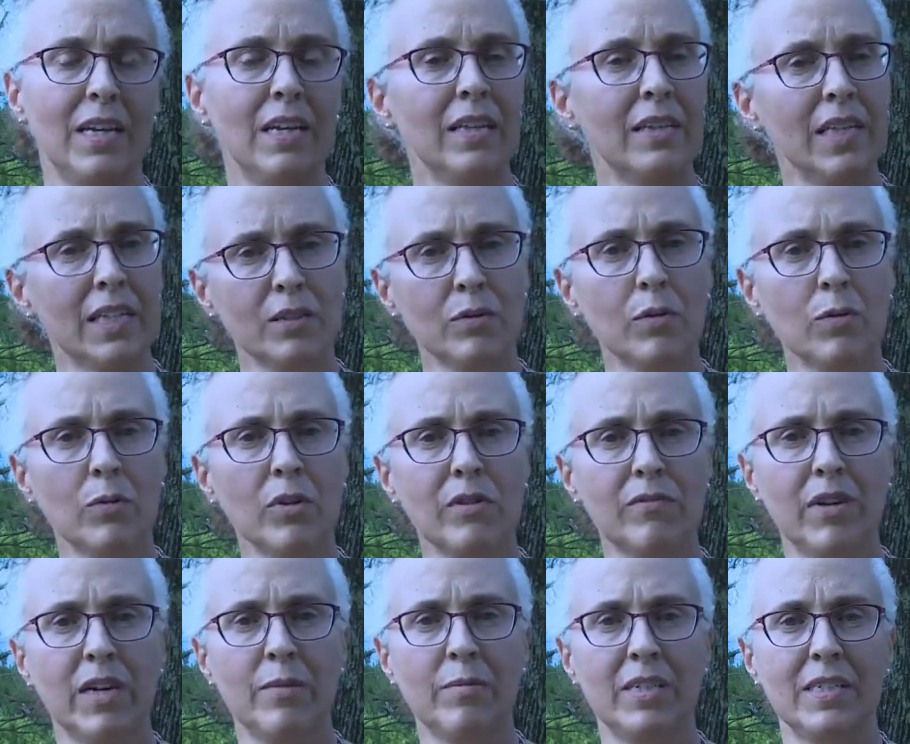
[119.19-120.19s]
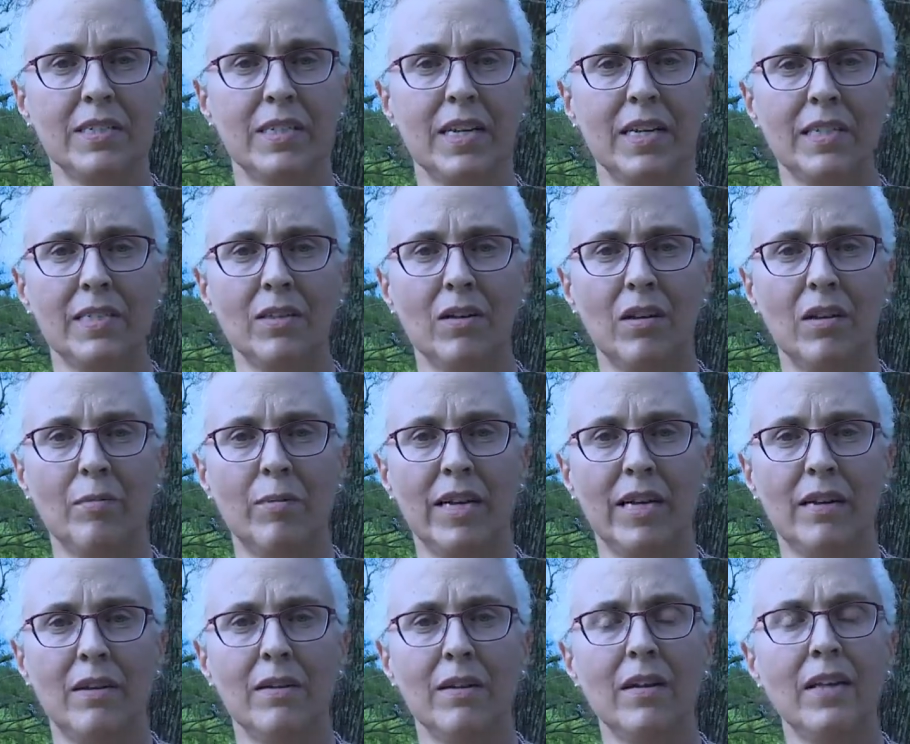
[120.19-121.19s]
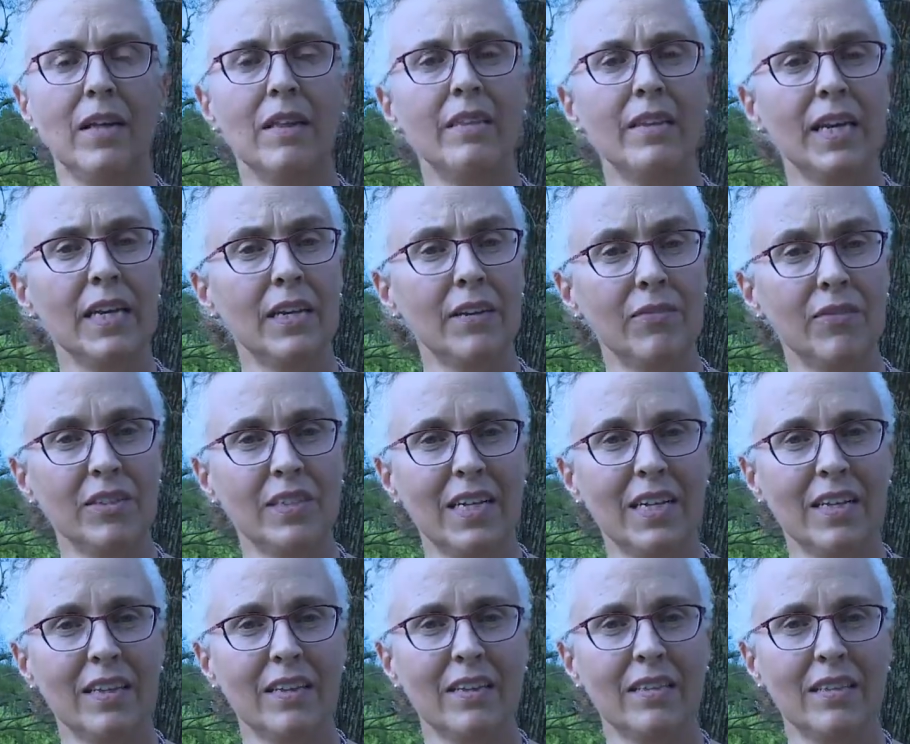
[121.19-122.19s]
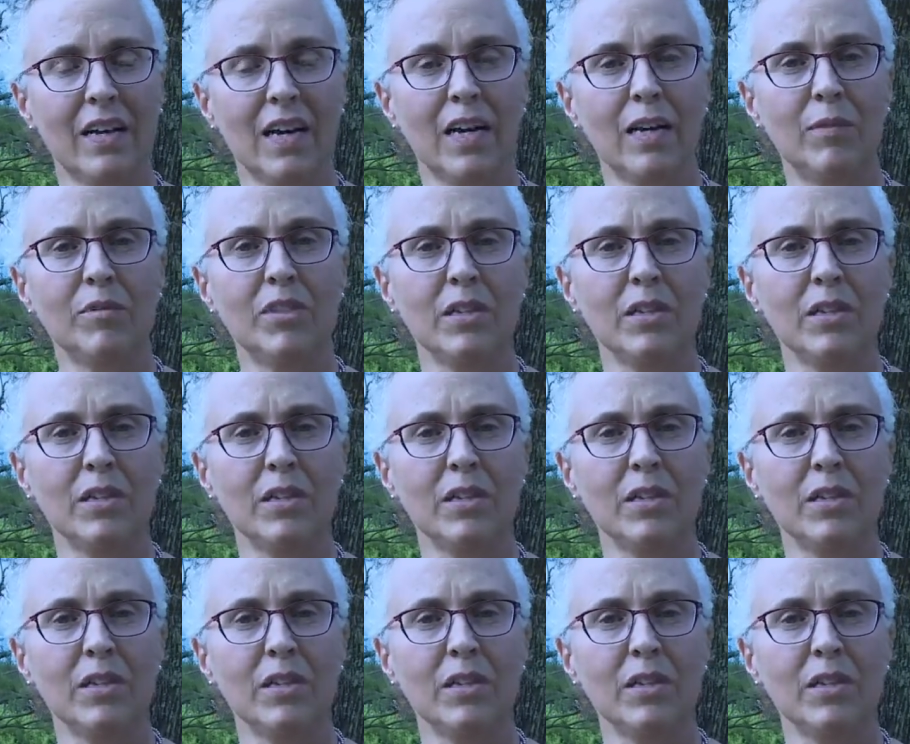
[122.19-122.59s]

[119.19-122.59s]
That's what World Rabies Day is all about. Thank you for taking the time to